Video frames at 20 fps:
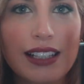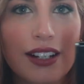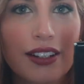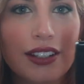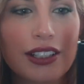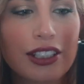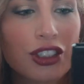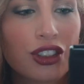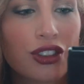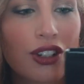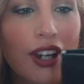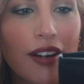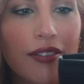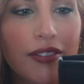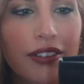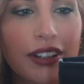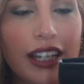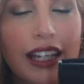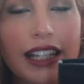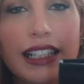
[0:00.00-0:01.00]
Now this
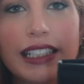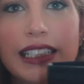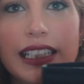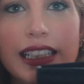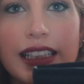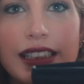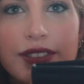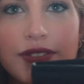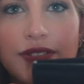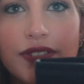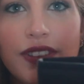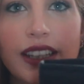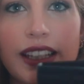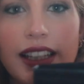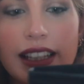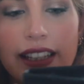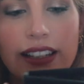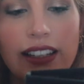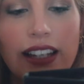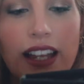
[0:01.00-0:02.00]
travel case is
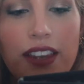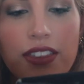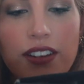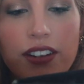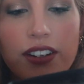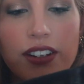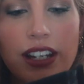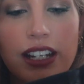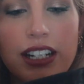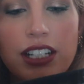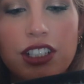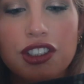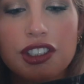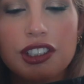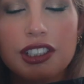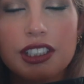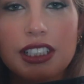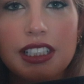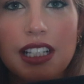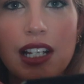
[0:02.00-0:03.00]
vegan leather, and it's
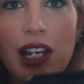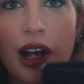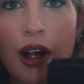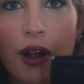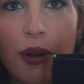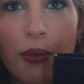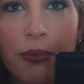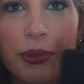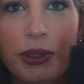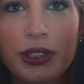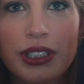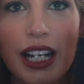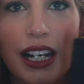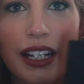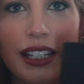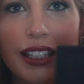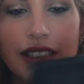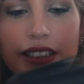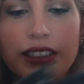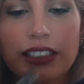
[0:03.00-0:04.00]
just going to help
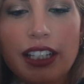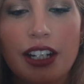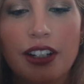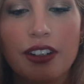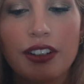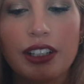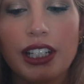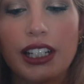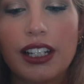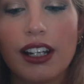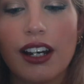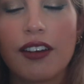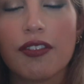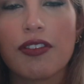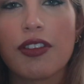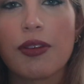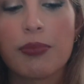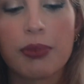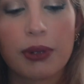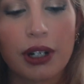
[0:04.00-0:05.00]
protect the integrity
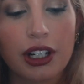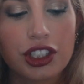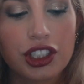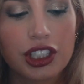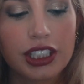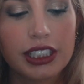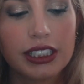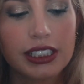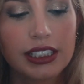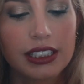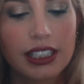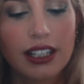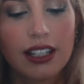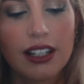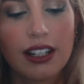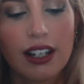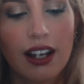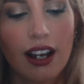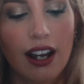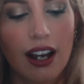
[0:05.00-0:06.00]
of the brushes.
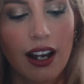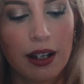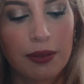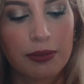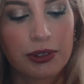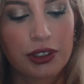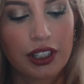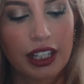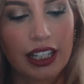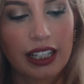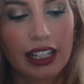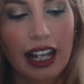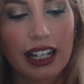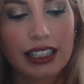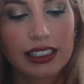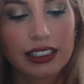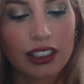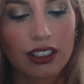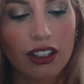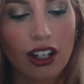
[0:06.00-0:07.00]
So they
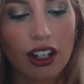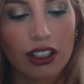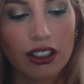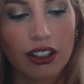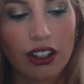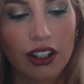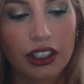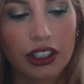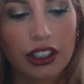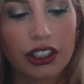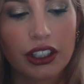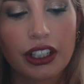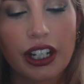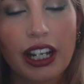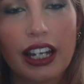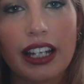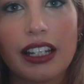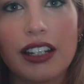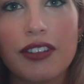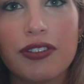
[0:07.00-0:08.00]
last a lot longer,
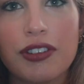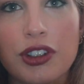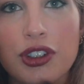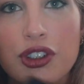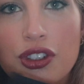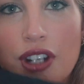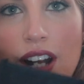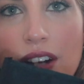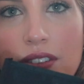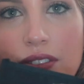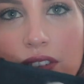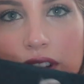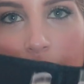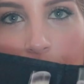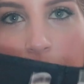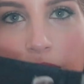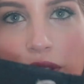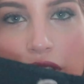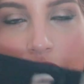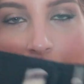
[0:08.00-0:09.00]
and if you're
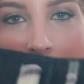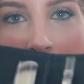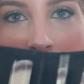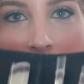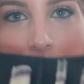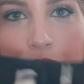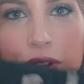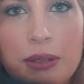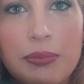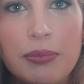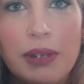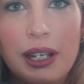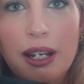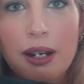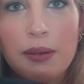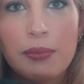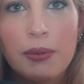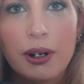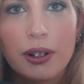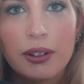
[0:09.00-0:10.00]
traveling with them or doing
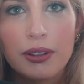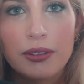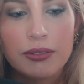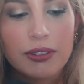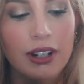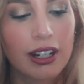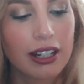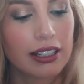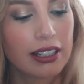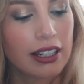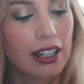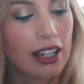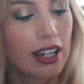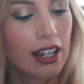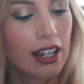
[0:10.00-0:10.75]
makeup on the run